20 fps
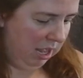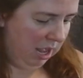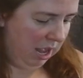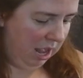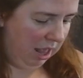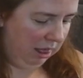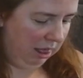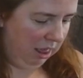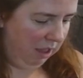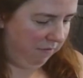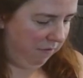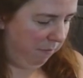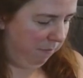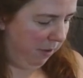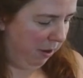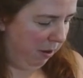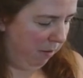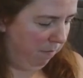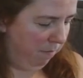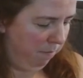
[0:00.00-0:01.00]
I love a
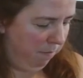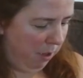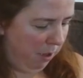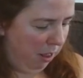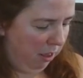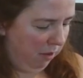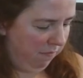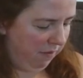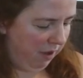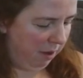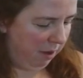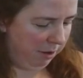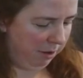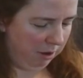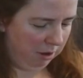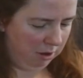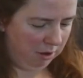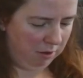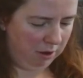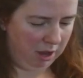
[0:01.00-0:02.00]
big ball of fiber.
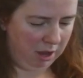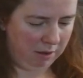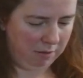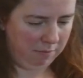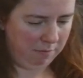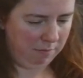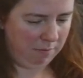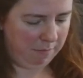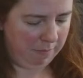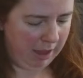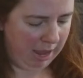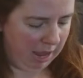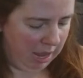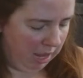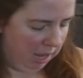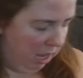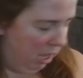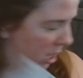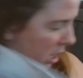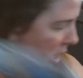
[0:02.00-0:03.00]
Okay, my bag.